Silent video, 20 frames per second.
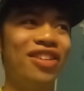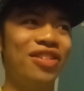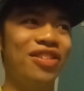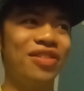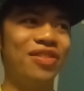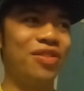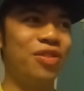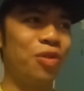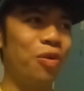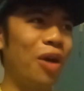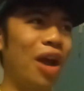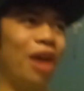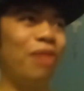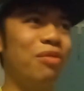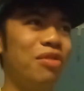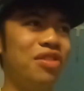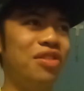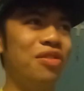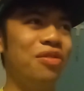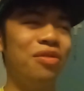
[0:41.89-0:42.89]
so
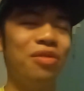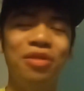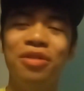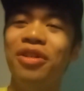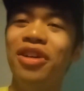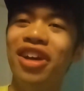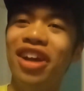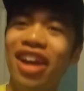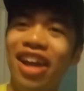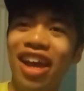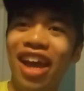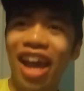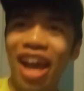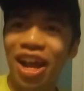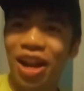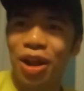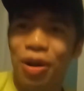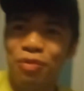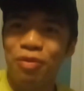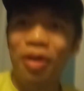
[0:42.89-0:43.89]
happened to
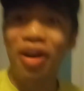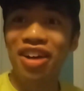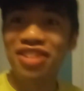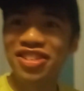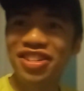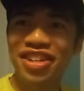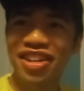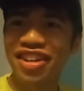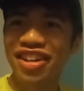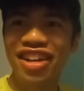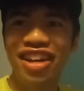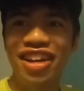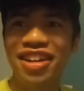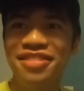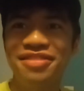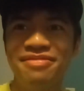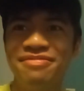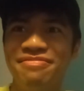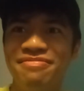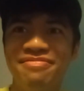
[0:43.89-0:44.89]
end up watching it,
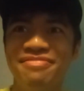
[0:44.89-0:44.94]
and